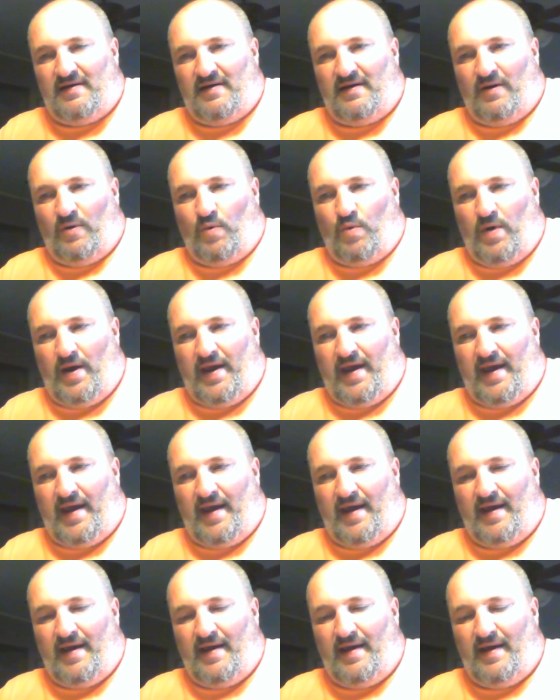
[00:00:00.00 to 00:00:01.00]
a
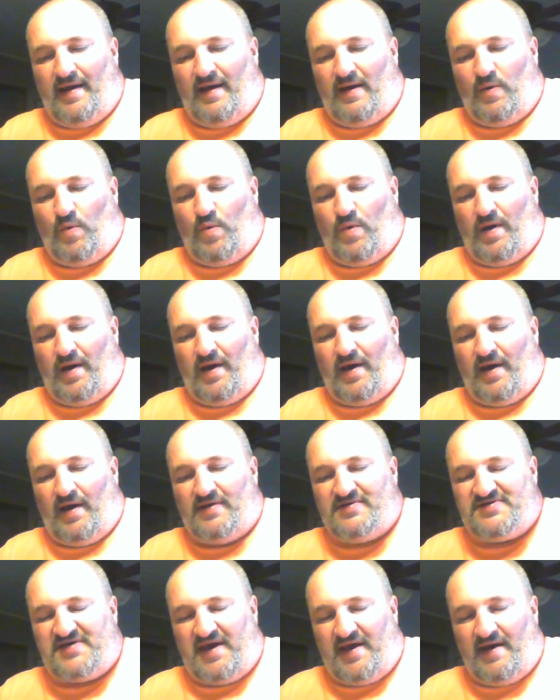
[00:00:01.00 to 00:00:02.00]
way, a, a
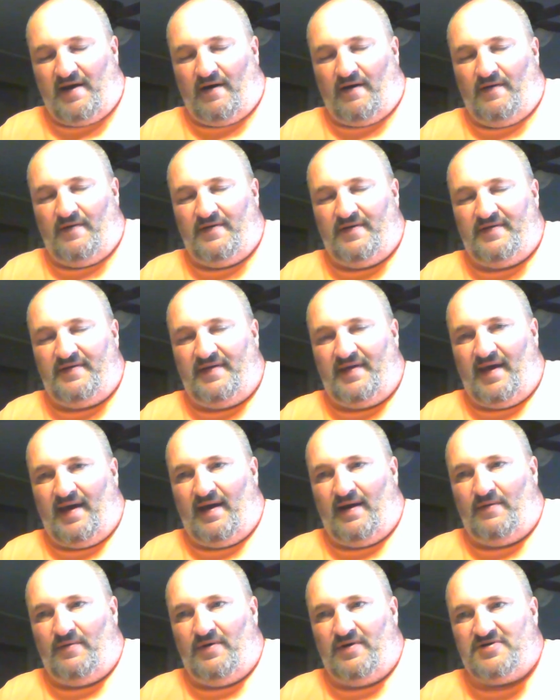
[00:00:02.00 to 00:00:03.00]
uh, scale
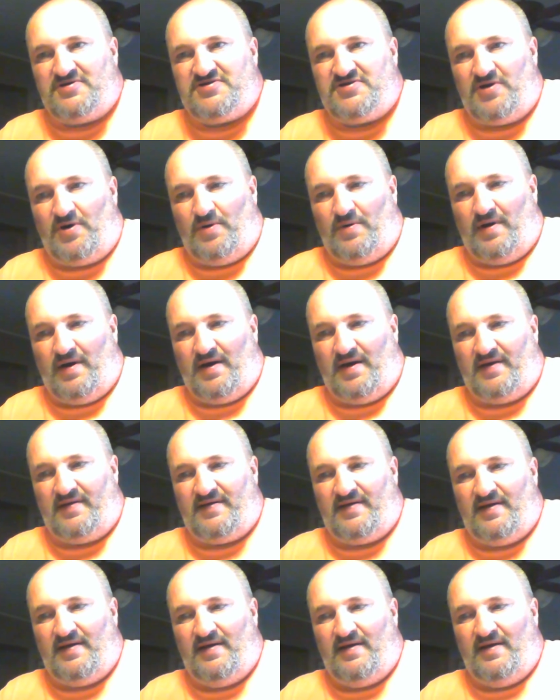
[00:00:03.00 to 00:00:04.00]
that will show
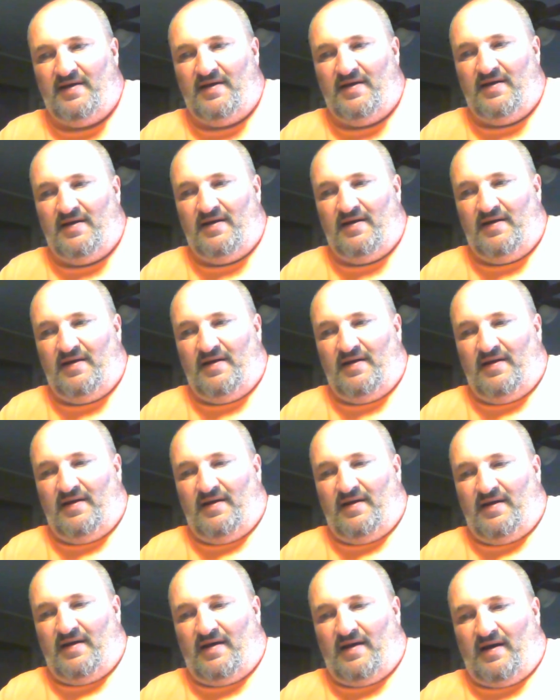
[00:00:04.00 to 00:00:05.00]
us
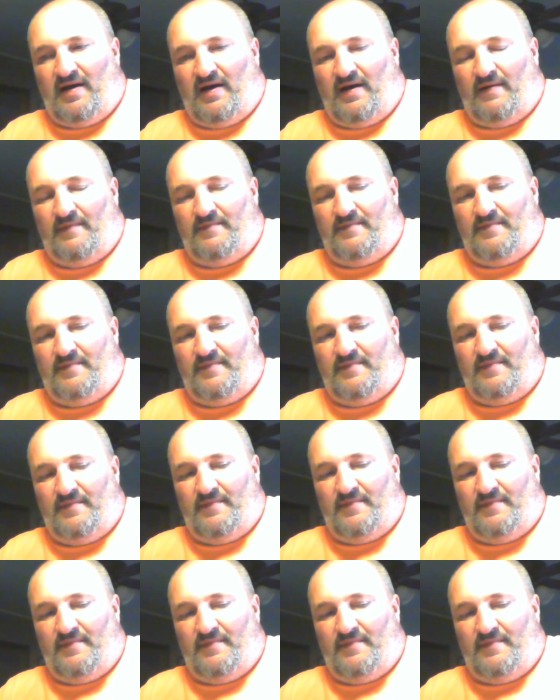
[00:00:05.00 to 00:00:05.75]
um,